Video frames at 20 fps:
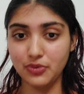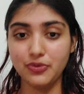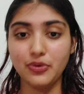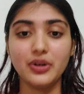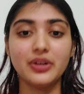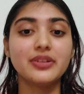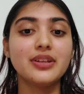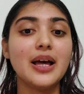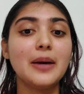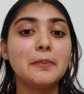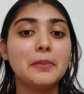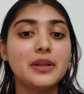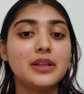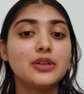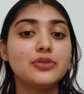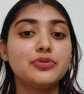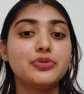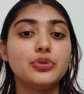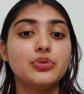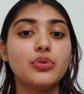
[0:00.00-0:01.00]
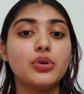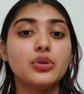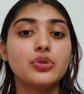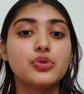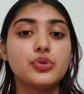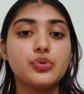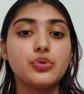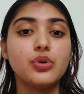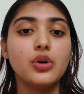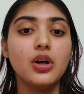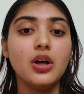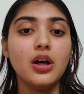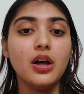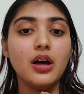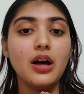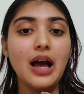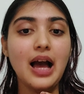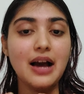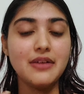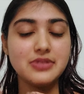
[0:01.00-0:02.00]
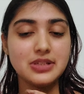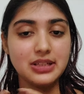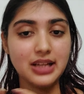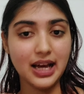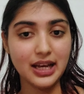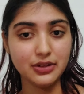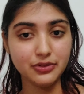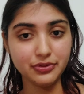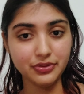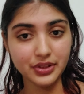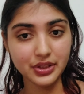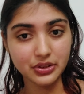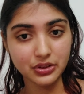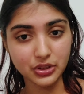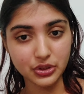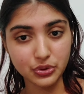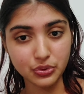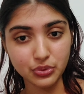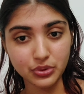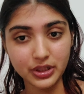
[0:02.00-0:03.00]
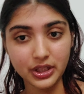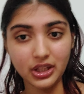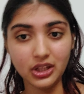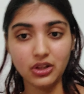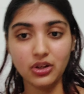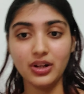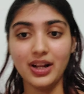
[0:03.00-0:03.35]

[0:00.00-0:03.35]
For example, if you want to have a life in the UK,